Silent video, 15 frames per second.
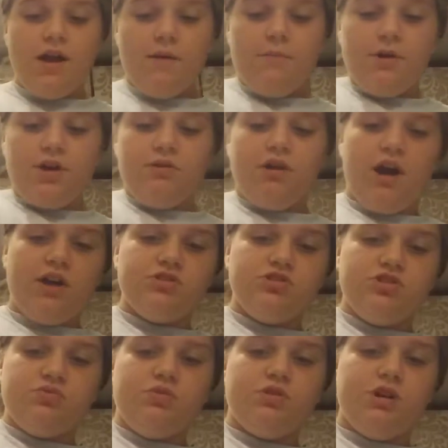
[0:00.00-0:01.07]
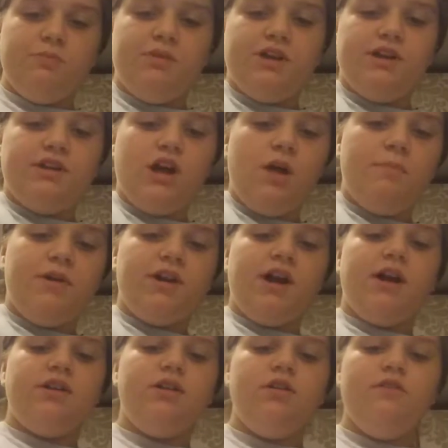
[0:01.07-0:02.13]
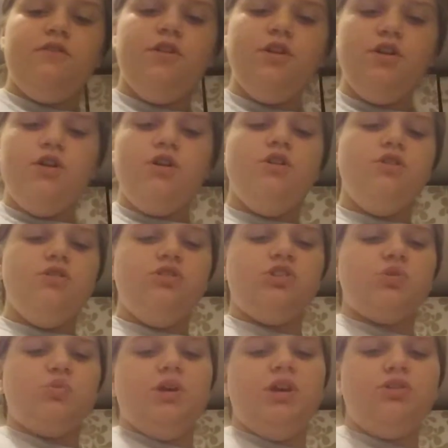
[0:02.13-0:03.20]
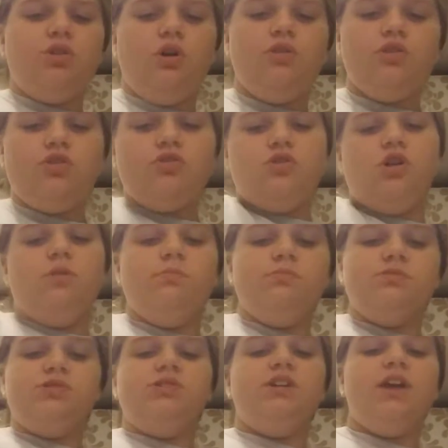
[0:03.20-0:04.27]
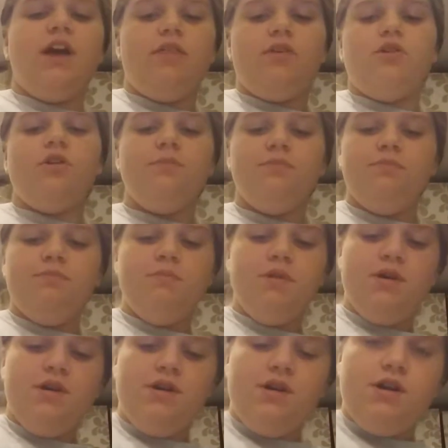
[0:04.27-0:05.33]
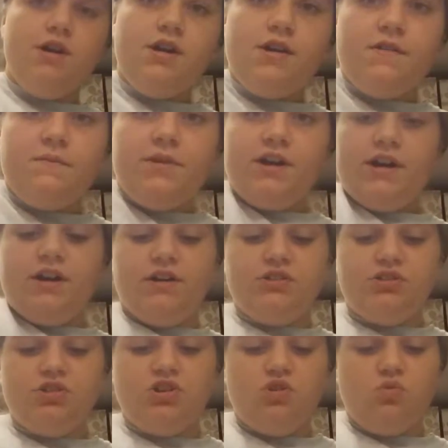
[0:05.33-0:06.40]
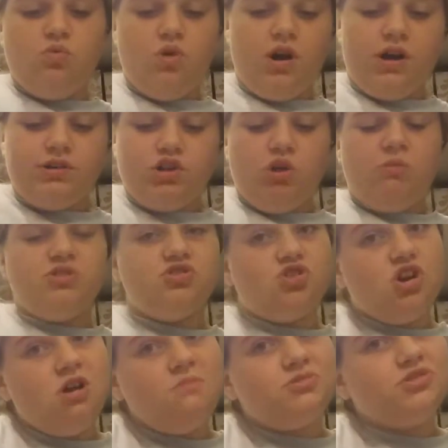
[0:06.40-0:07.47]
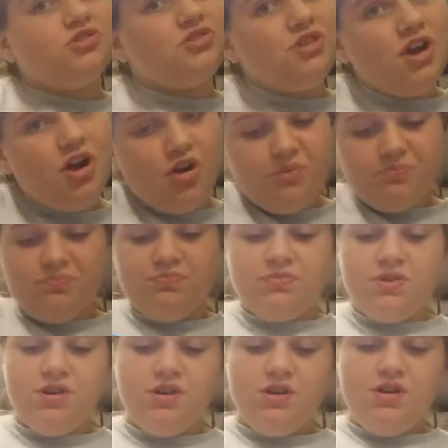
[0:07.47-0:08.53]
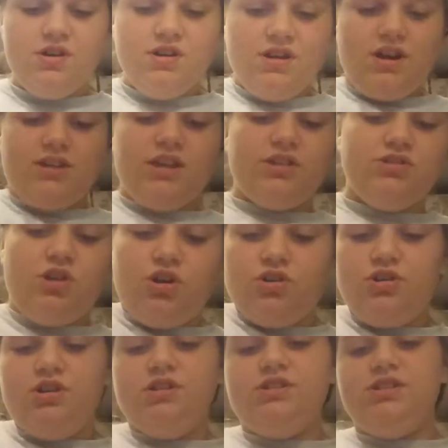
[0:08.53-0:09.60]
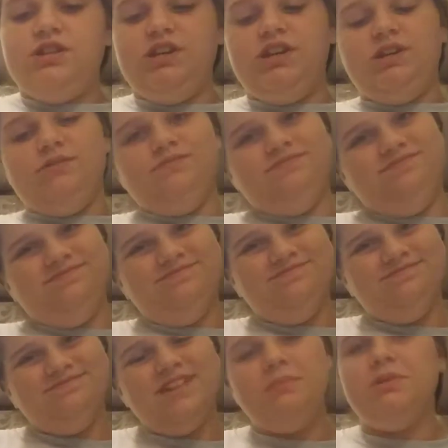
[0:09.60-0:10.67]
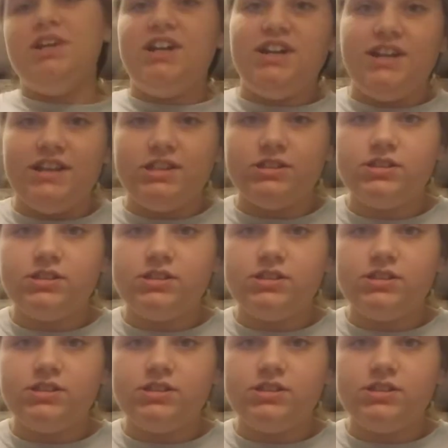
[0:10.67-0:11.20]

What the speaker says: But you guys just want to pick it up and kind of squeeze all the crumbs together because you don't want a whole bunch of crumbs in your dough. Because that's not good to eat. I mean, it is.